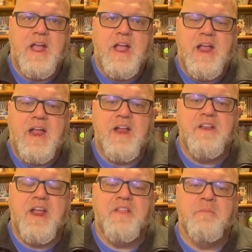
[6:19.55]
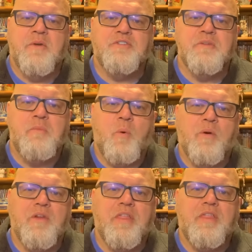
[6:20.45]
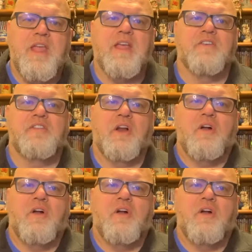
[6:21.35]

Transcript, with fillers: And, and the most important thing is that